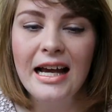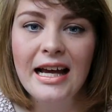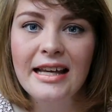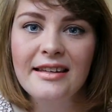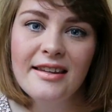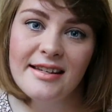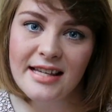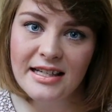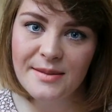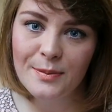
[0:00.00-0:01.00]
and this
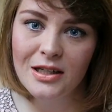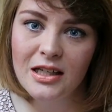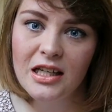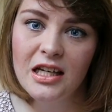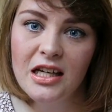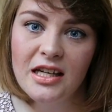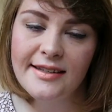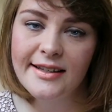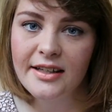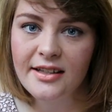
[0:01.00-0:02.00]
husband, he
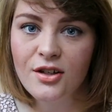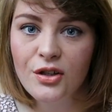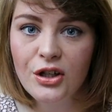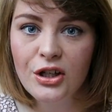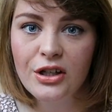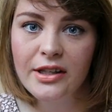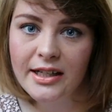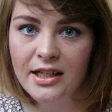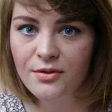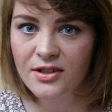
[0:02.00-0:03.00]
suddenly told her
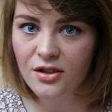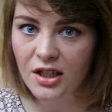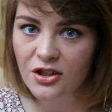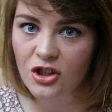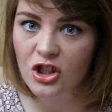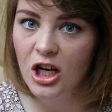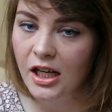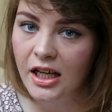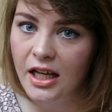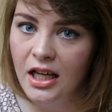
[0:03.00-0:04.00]
that he was going to
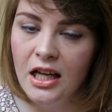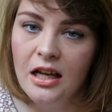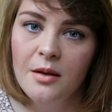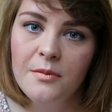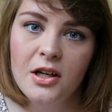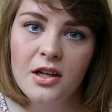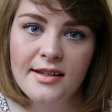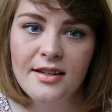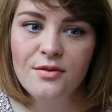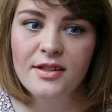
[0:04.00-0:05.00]
China
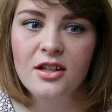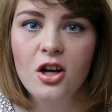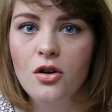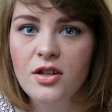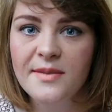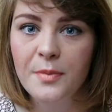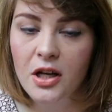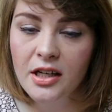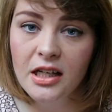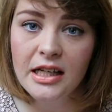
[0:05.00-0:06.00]
because he was a
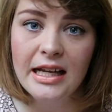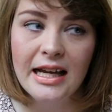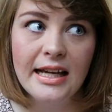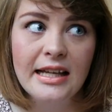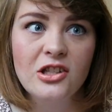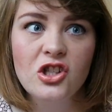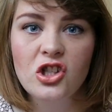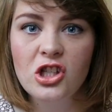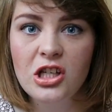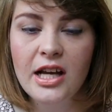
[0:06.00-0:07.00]
correspondent and
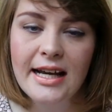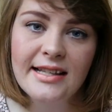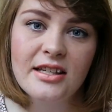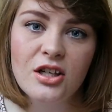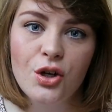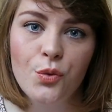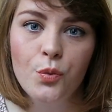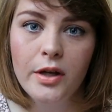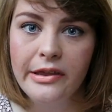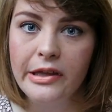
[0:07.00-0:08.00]
she had to go
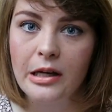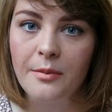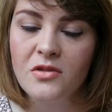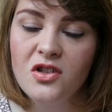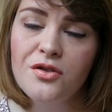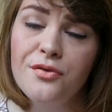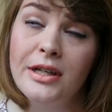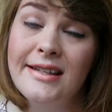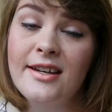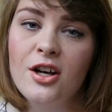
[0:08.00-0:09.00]
with him. She was
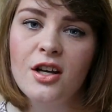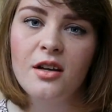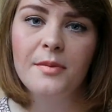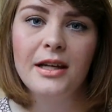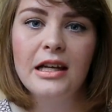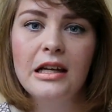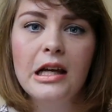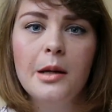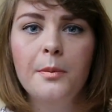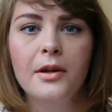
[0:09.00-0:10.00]
really scared in the beginning,